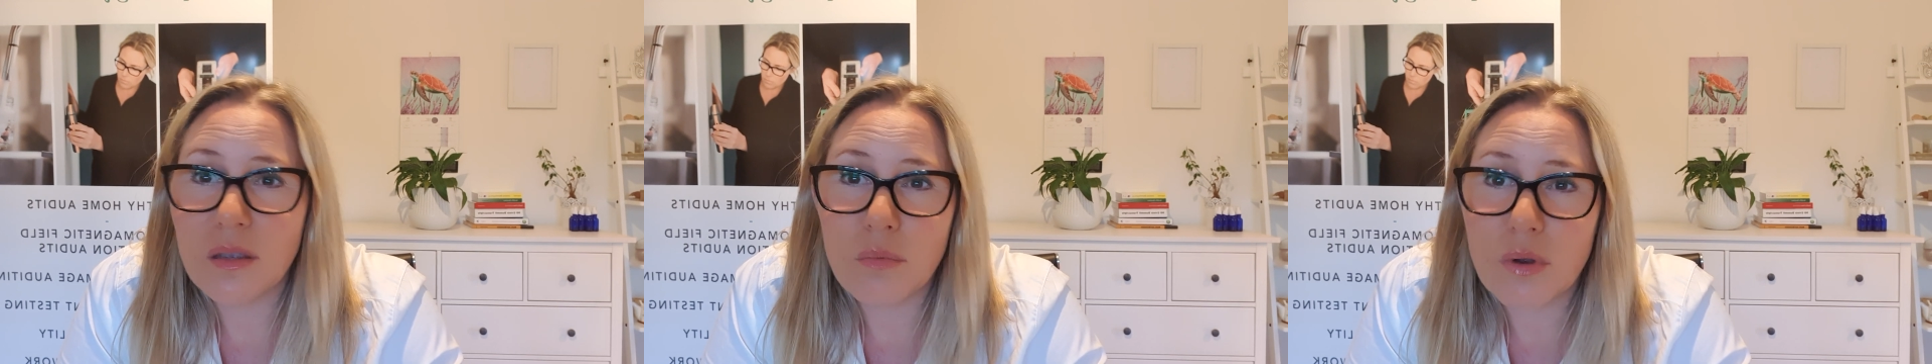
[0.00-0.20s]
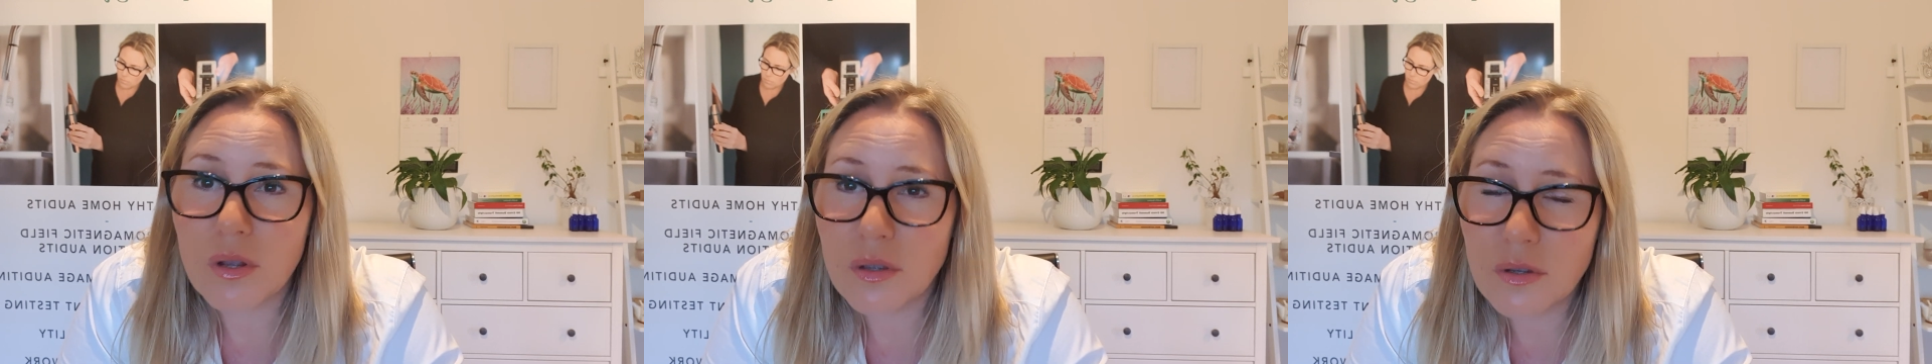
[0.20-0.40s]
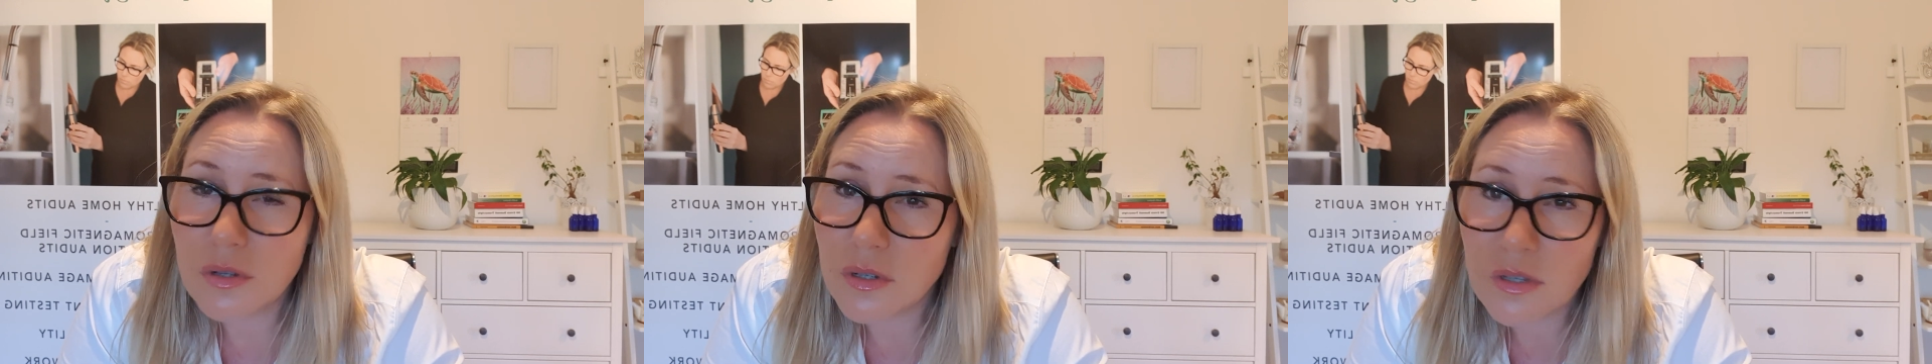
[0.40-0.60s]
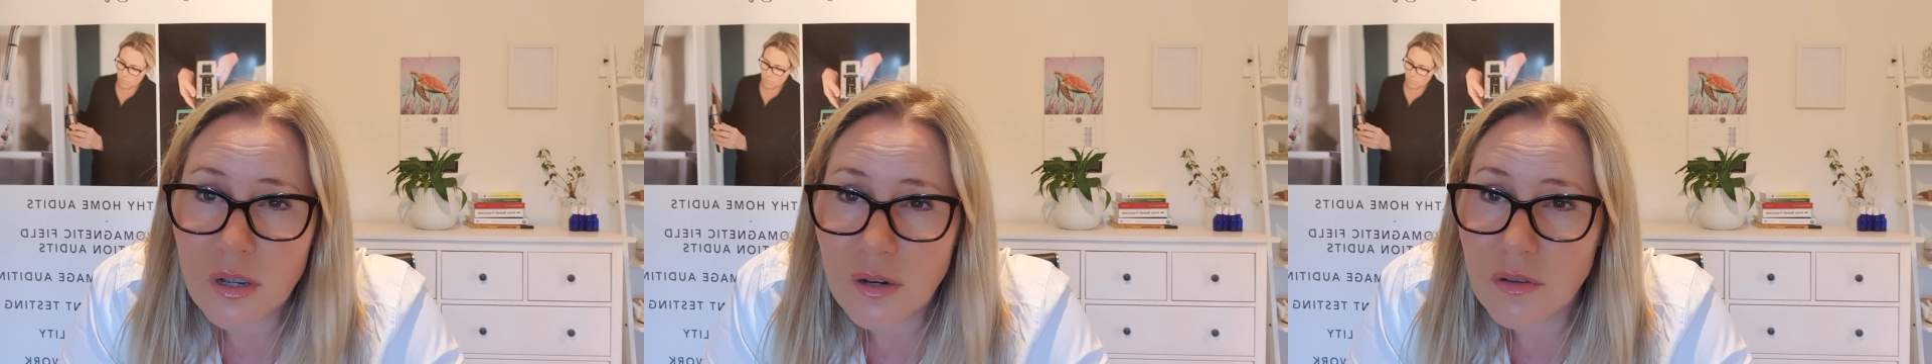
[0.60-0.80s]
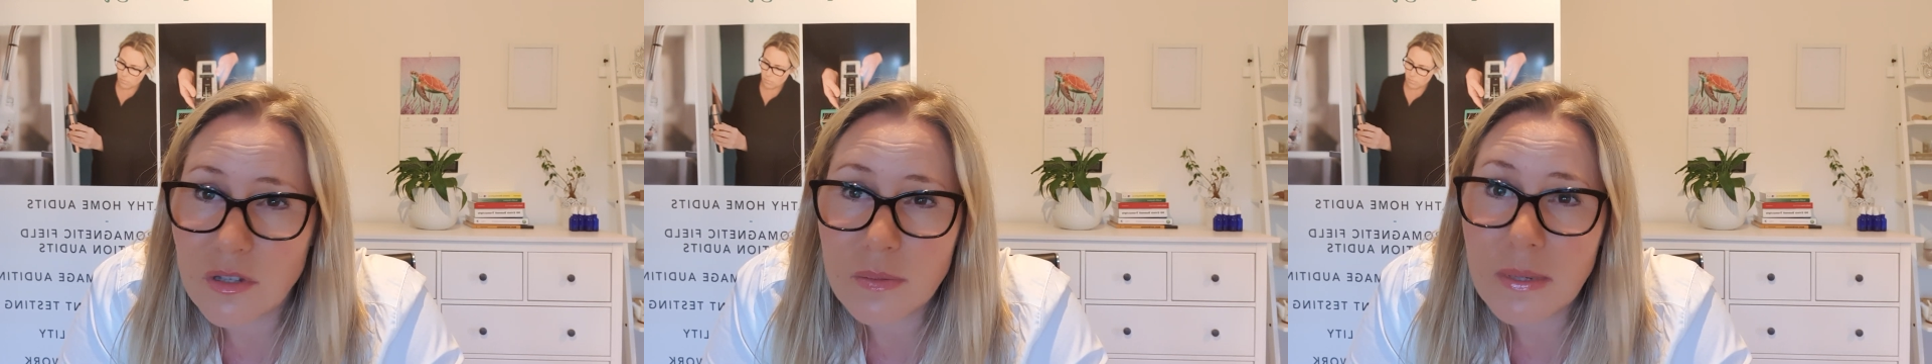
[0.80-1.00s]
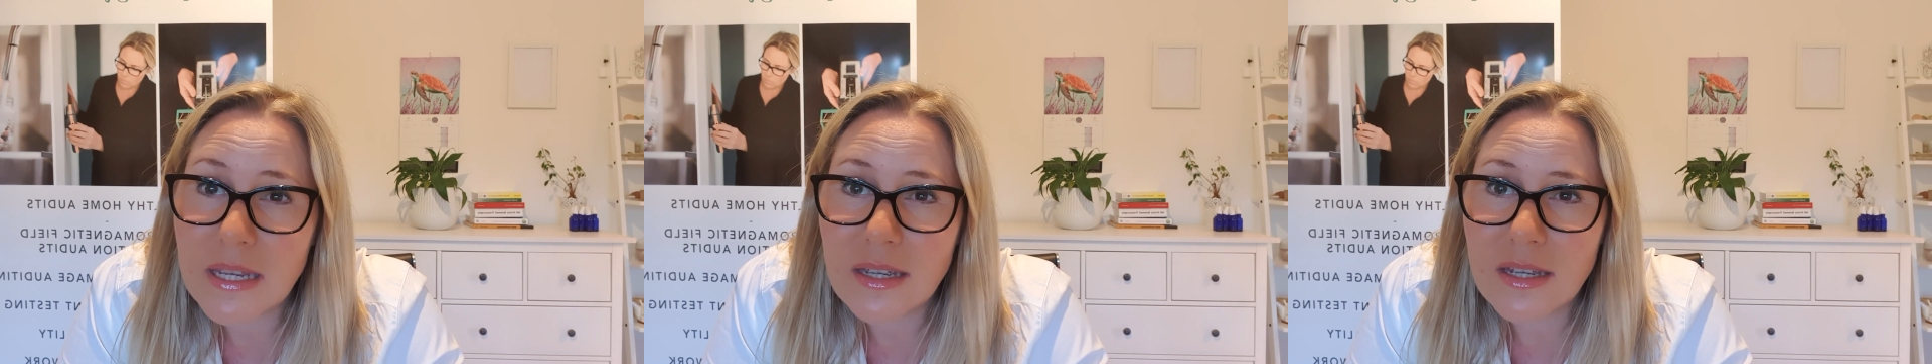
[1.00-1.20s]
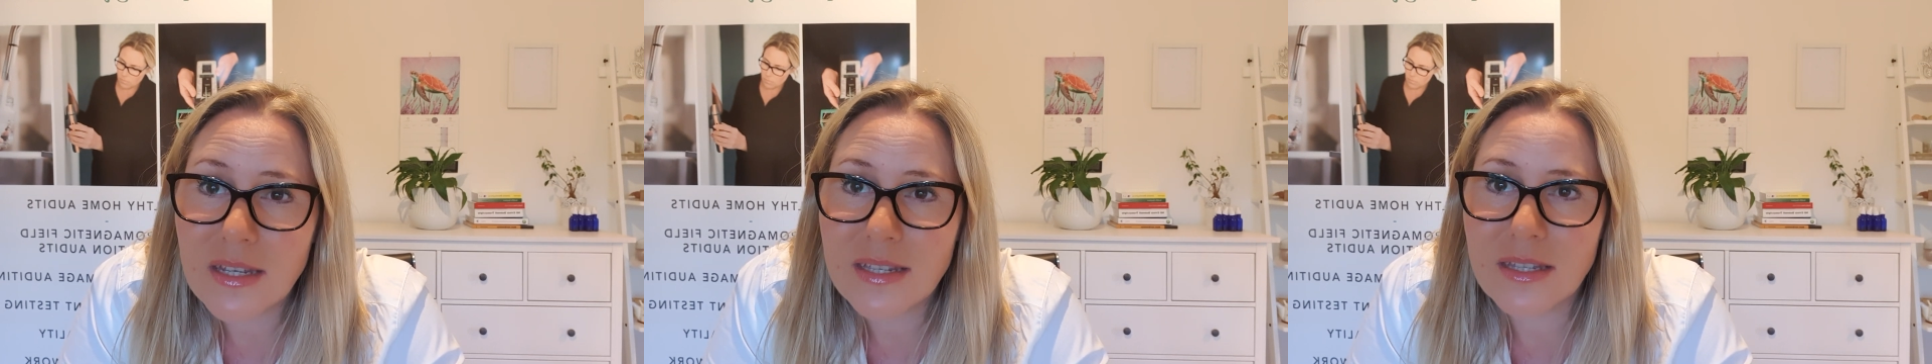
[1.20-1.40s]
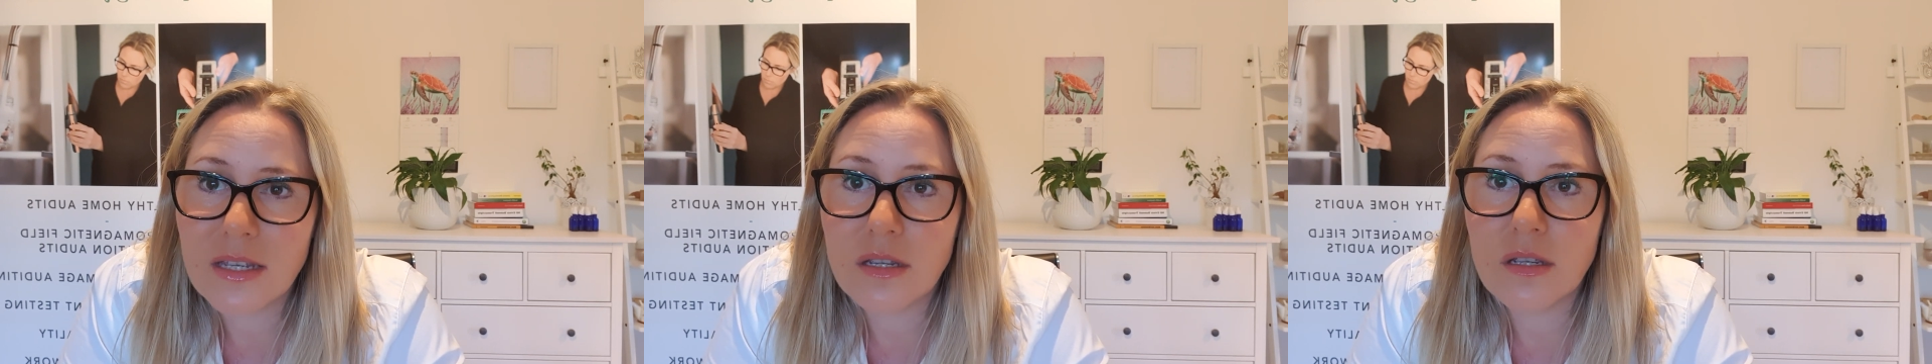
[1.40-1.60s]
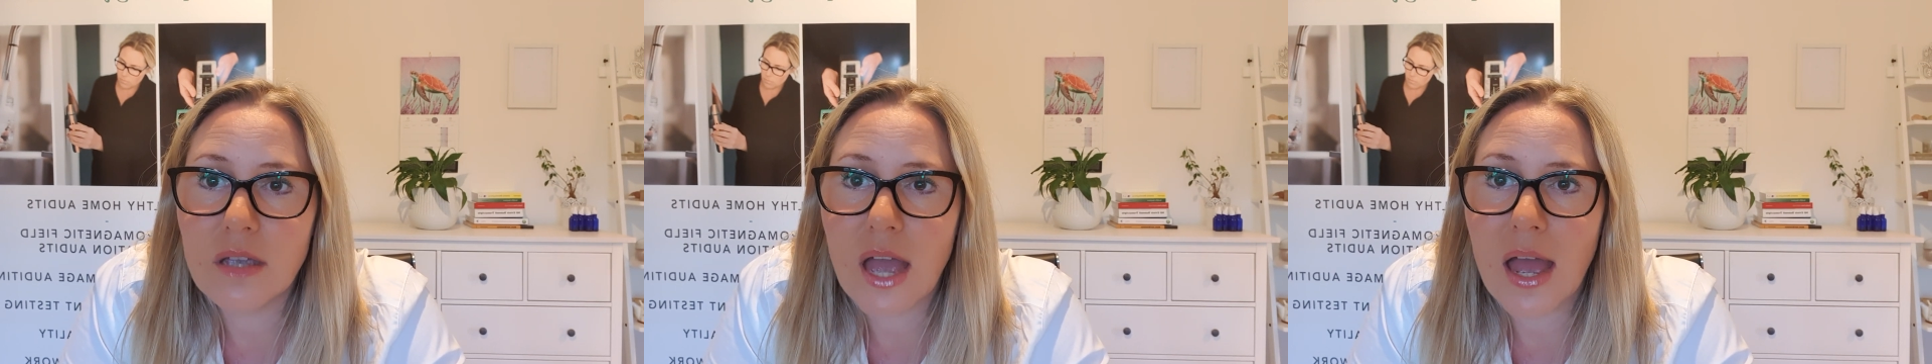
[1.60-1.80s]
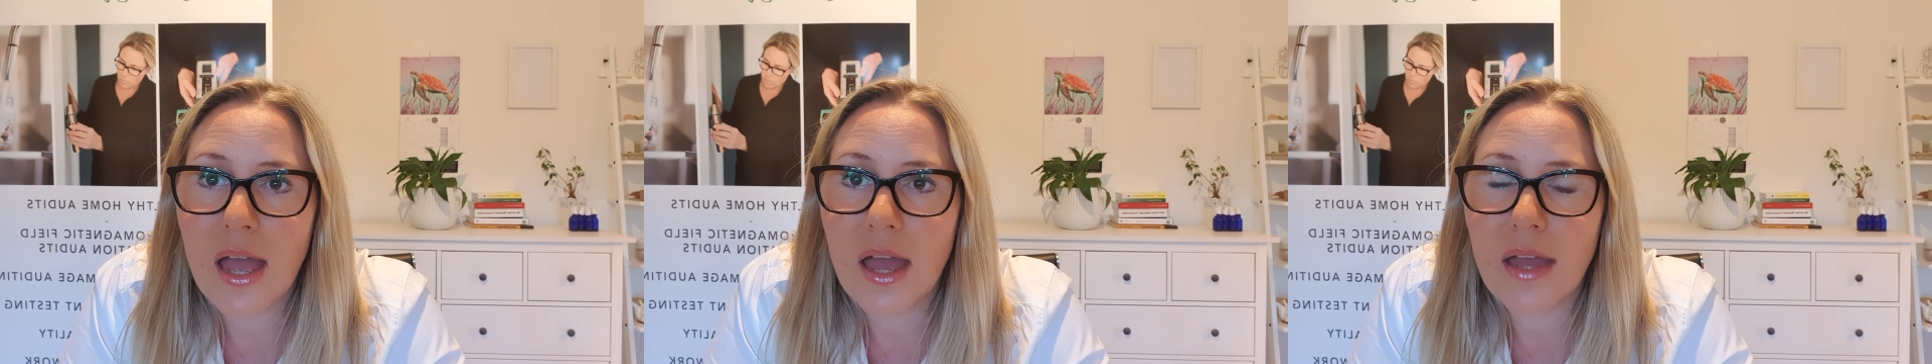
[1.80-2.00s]
you want to use your Sonos speakers that you
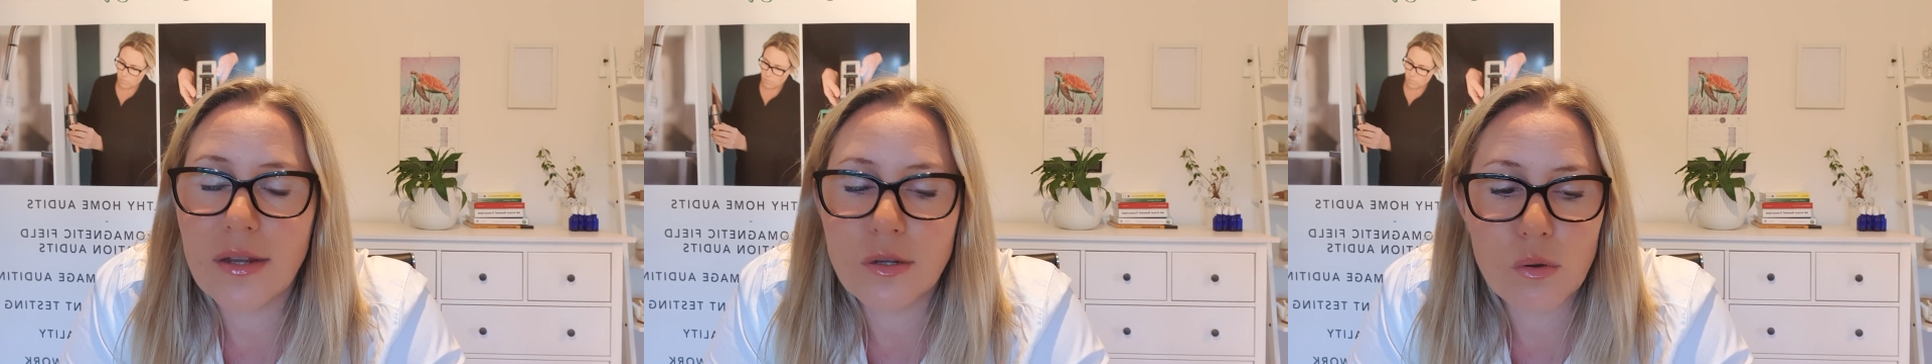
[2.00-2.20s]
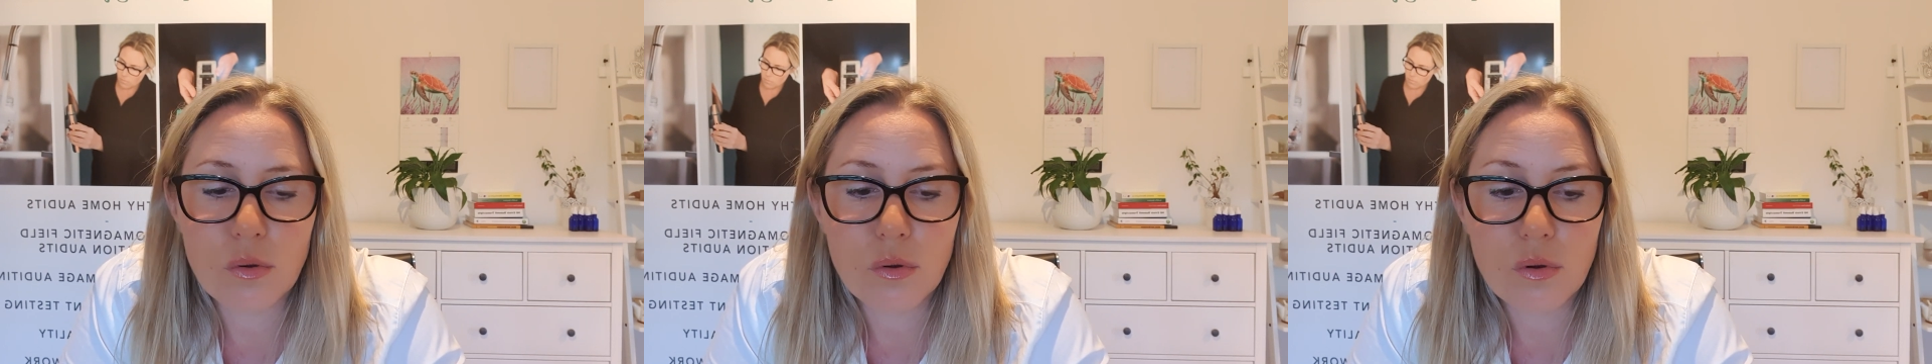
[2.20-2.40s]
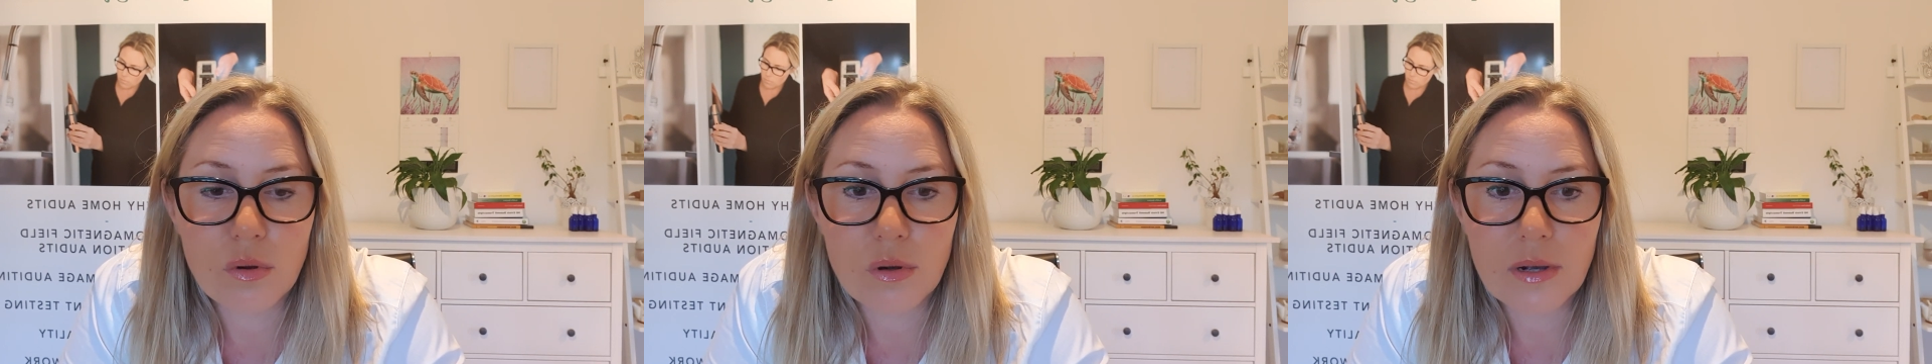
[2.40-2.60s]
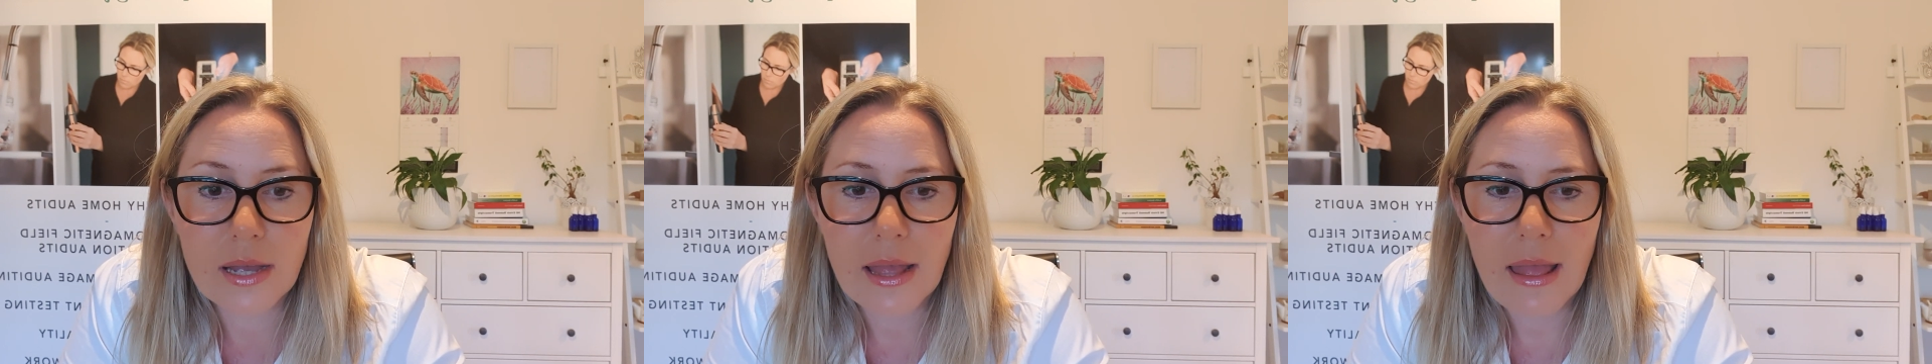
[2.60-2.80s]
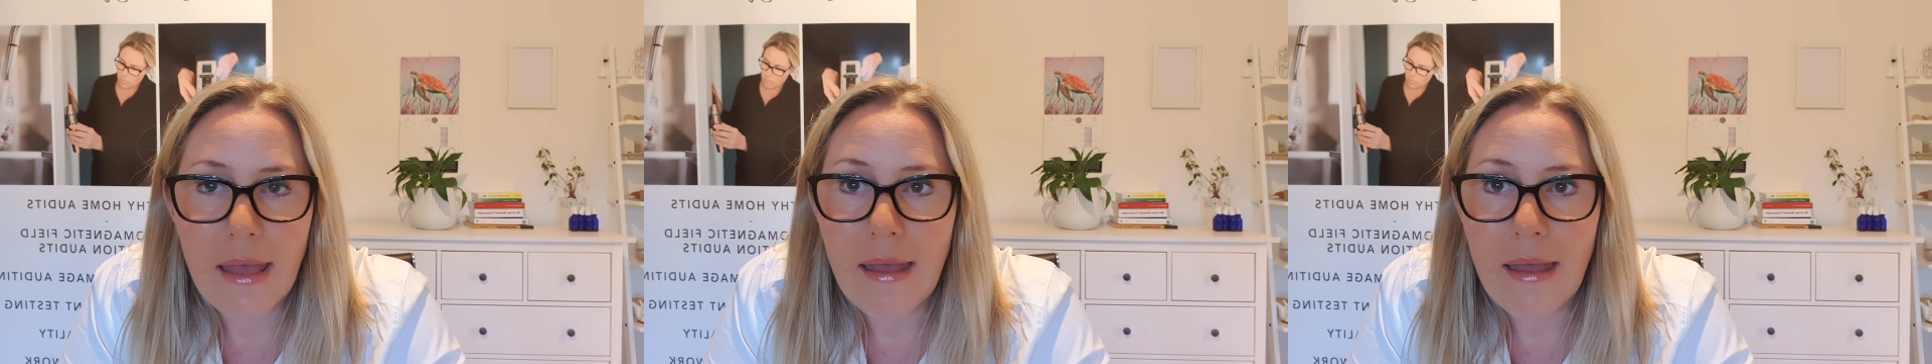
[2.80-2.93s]
had, or